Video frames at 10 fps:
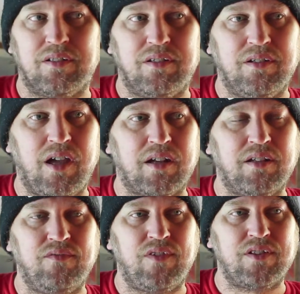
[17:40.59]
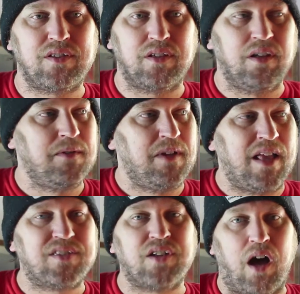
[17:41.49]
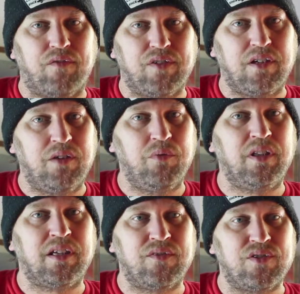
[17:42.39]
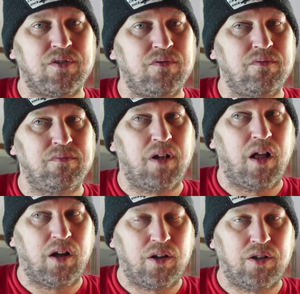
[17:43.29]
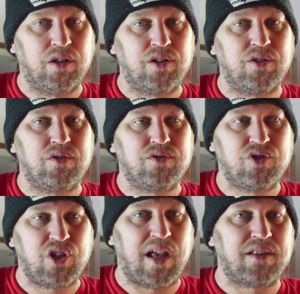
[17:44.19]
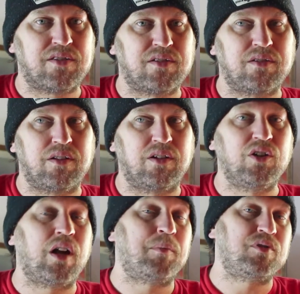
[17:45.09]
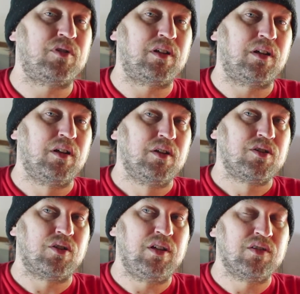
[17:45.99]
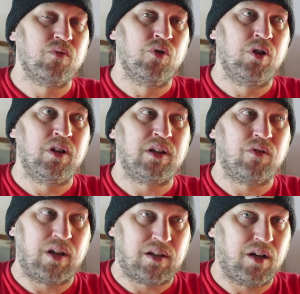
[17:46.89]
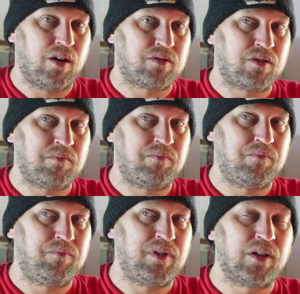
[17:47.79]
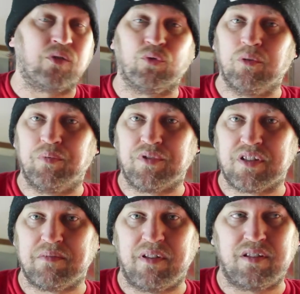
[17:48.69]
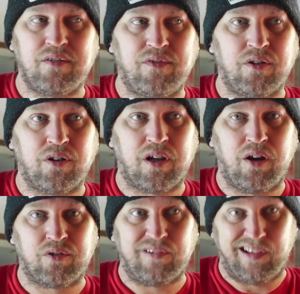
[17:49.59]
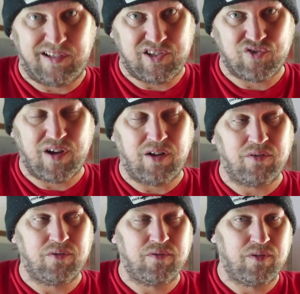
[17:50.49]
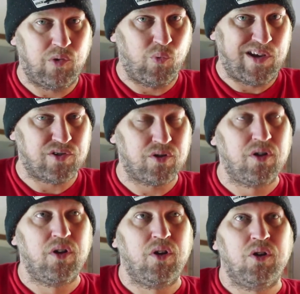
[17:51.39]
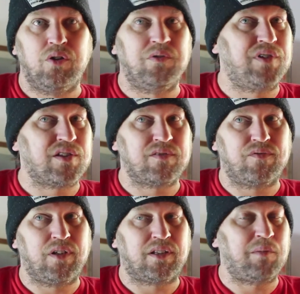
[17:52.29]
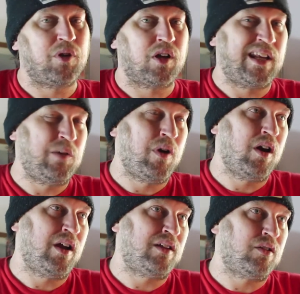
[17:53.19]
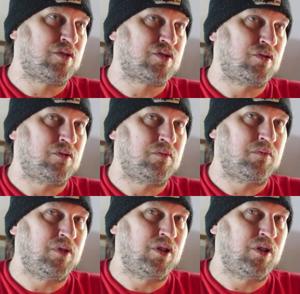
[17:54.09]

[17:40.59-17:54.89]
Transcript: you got to convince. It's tough. He really gives you a good chance, a good opportunity. So he's a really great character to be in a group with, especially if you're a character like this drow ranger who doesn't feel like they belong anywhere, and also